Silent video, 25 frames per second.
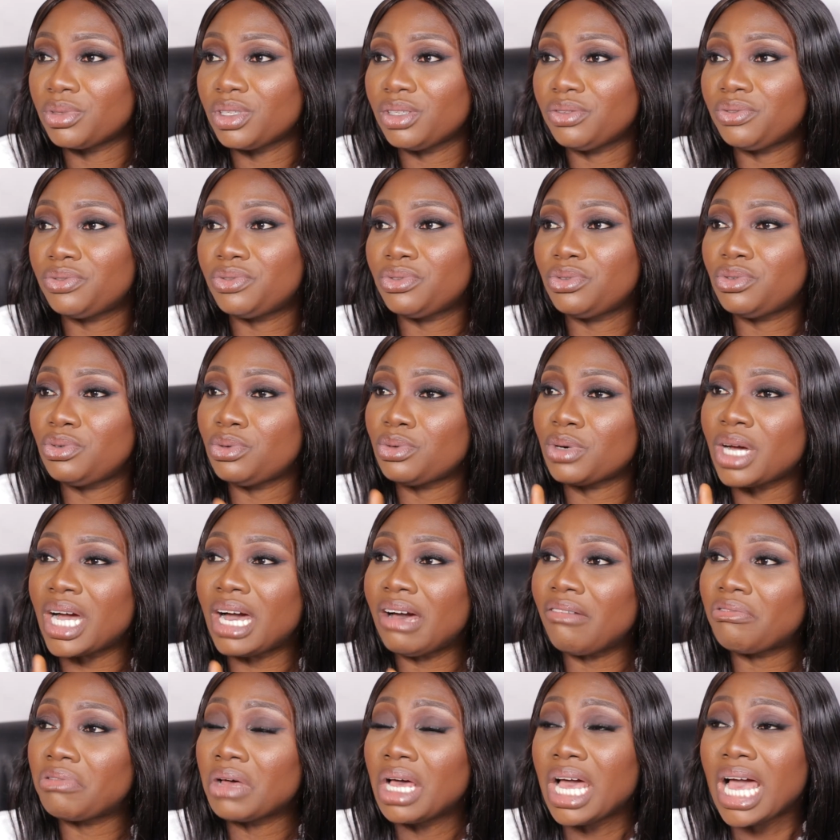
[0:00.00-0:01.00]
If you
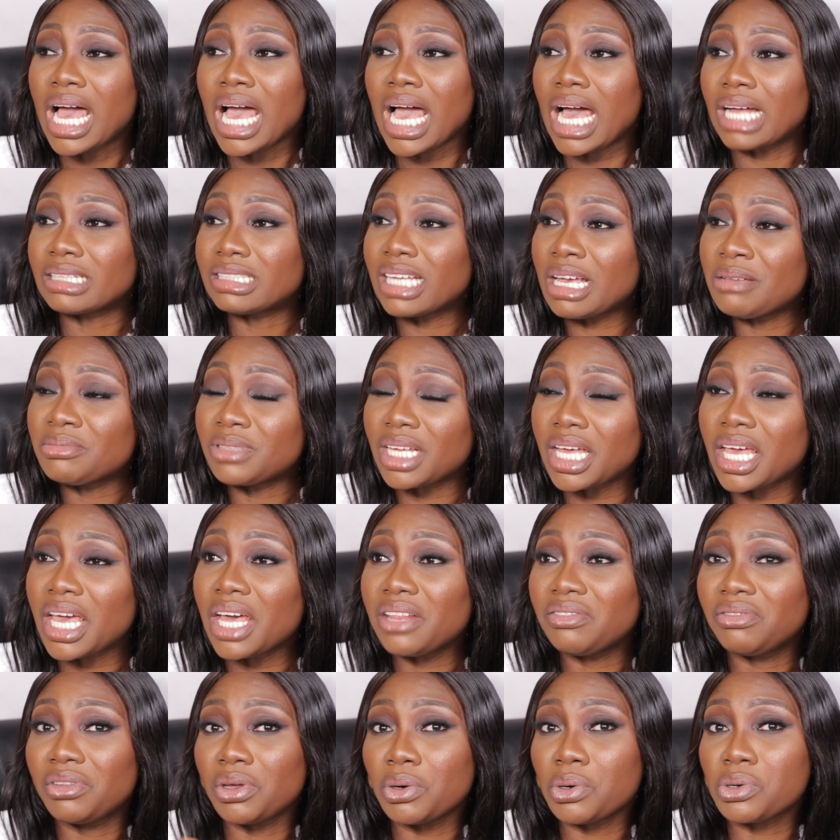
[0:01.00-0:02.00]
have, at times I
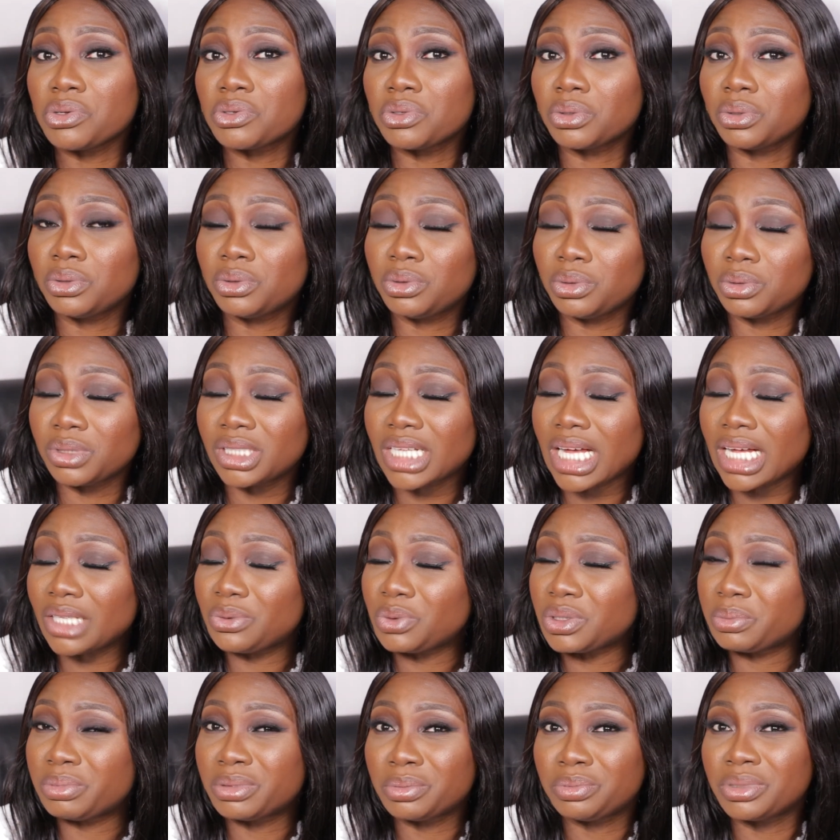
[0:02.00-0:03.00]
heard they also do that
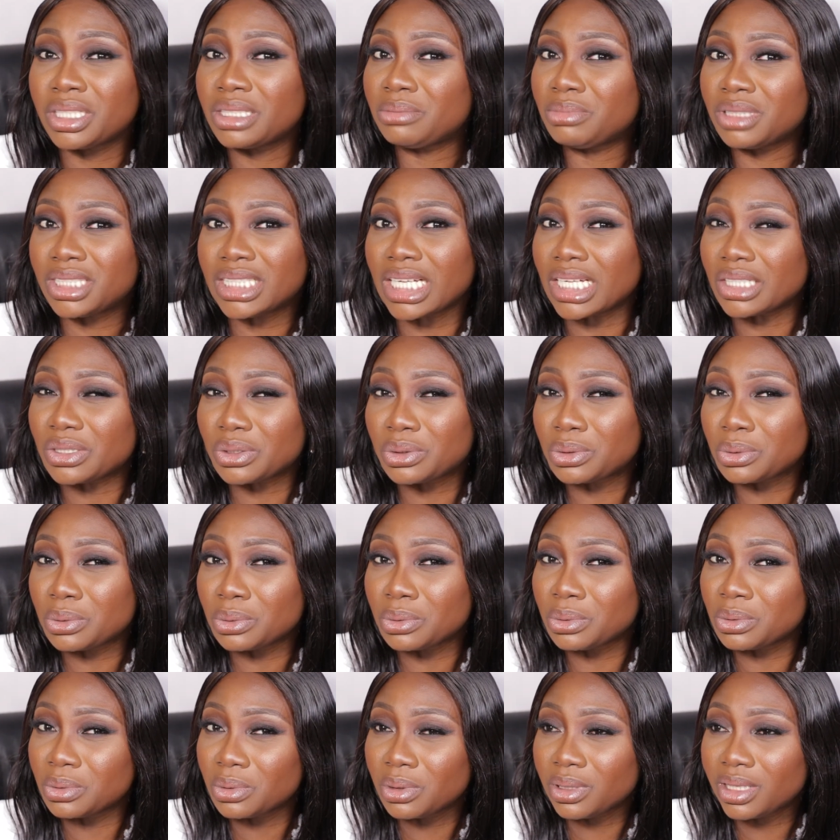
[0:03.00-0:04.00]
with prepaid meters
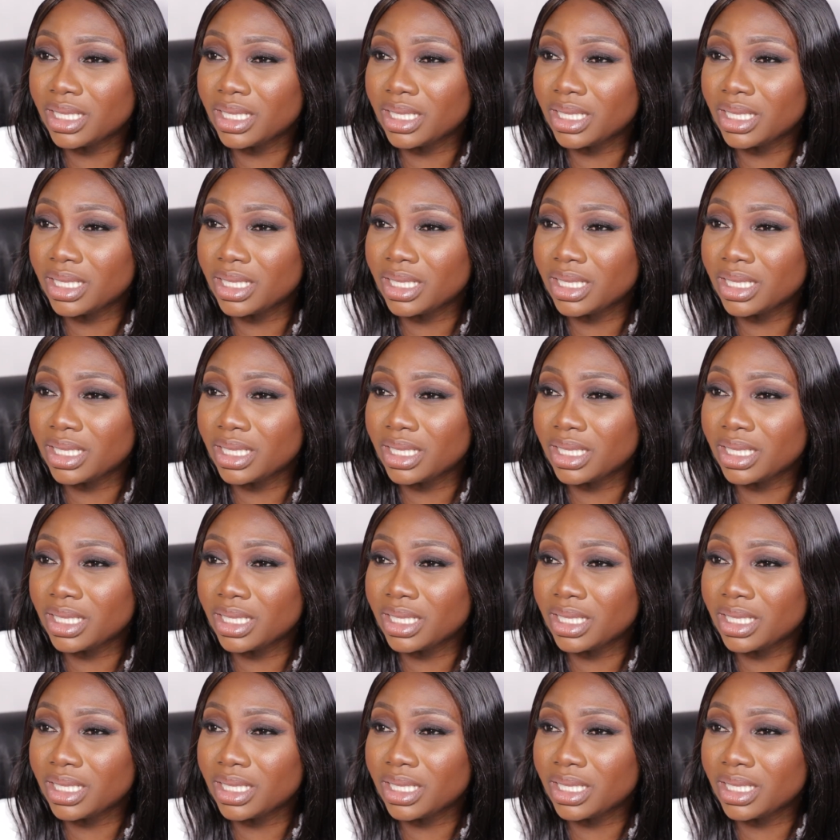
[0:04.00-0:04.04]
too.